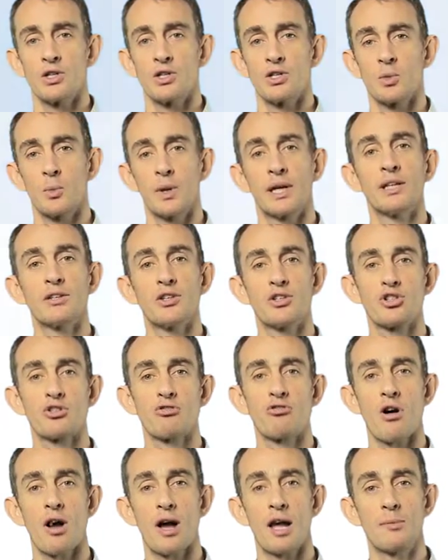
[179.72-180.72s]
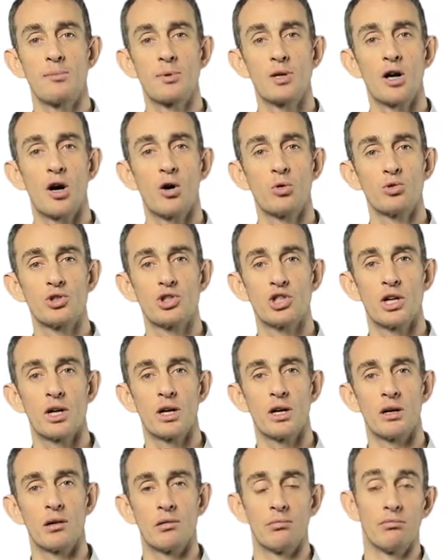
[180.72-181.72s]
So we can describe
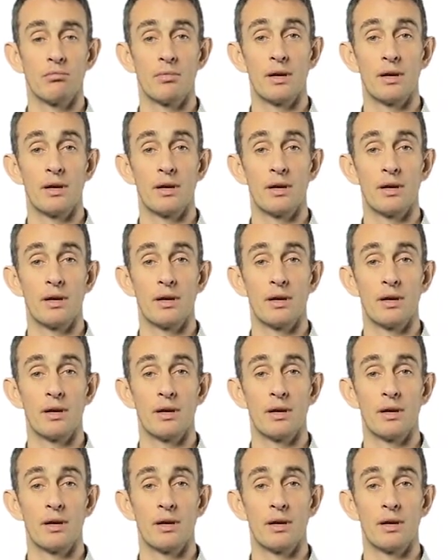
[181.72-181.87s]
culture